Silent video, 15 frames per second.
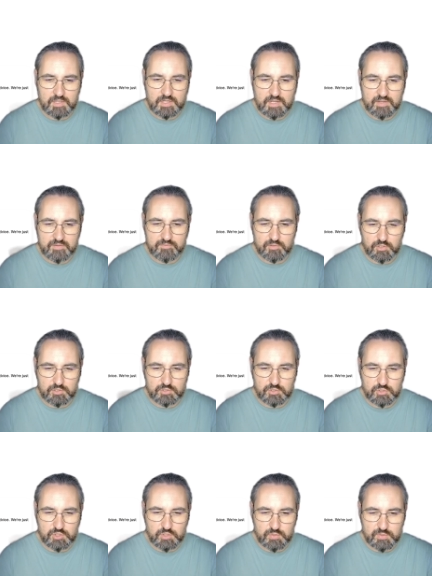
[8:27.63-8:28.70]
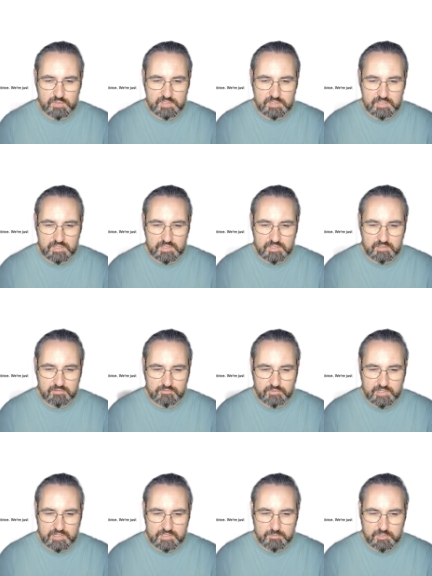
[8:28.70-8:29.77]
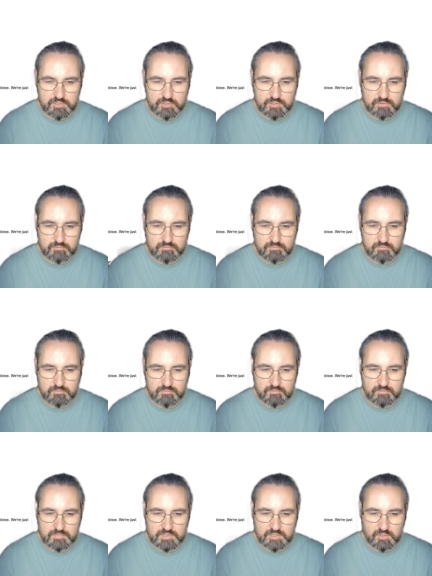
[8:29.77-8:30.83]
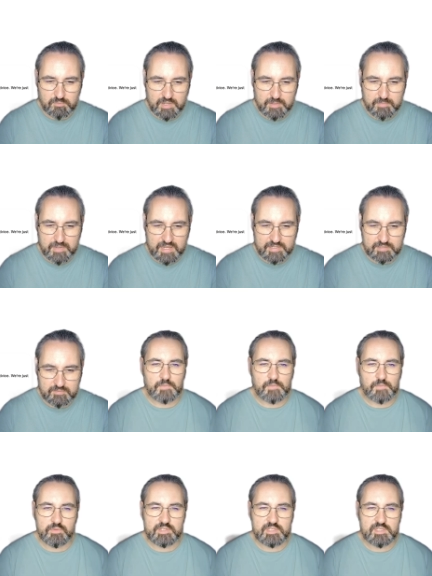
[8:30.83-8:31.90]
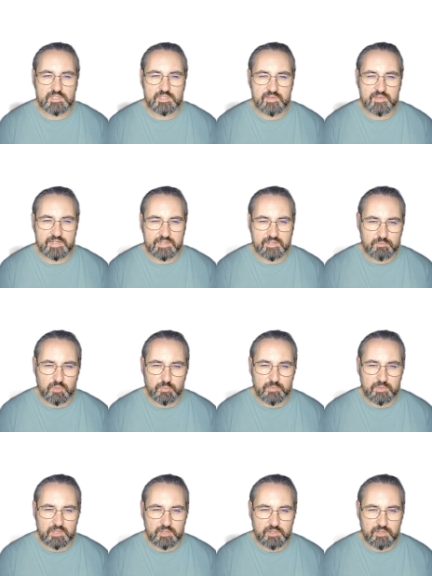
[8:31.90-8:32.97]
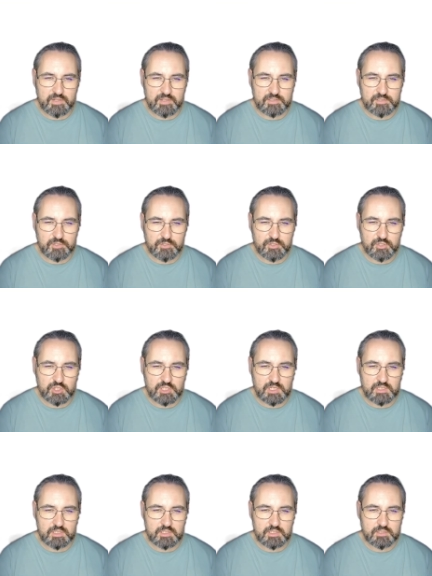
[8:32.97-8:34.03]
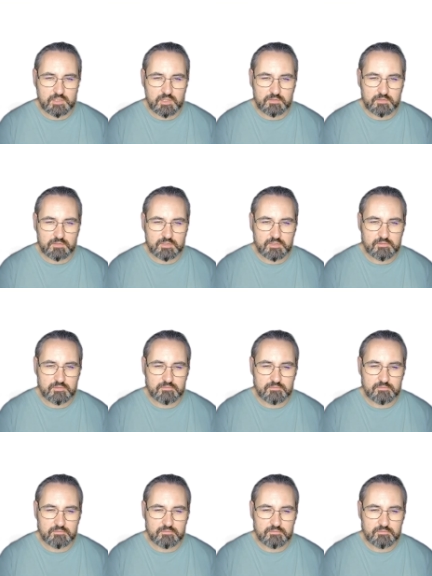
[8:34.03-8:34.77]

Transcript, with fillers: And I forgot to choose the create image, so my bad. Oh, this is funny. PoopMeCoin turns shit into gold.